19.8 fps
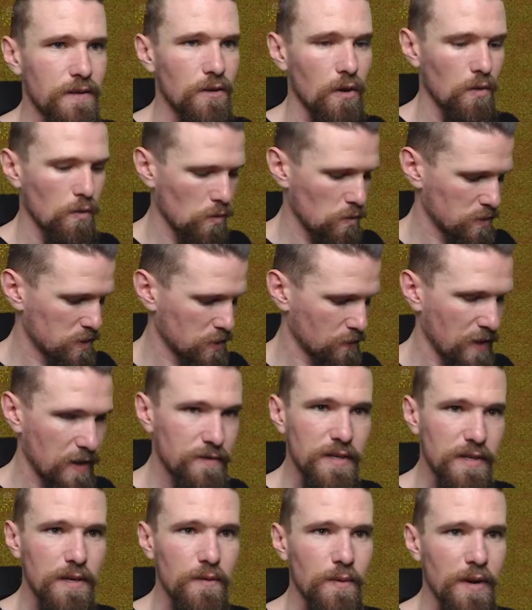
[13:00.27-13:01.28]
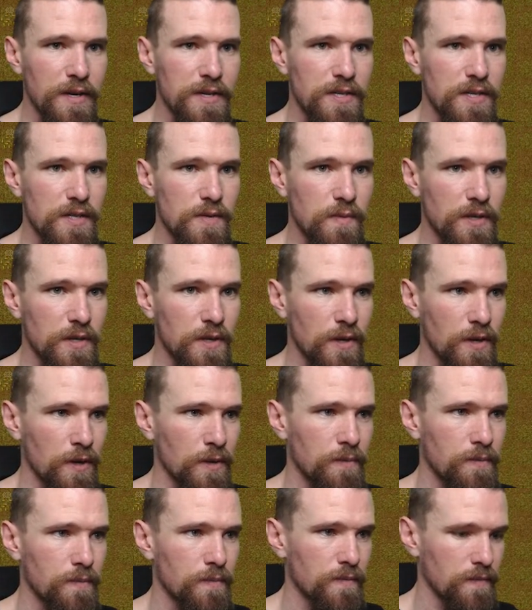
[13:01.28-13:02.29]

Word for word: Not all surrounding. We actually just want to go...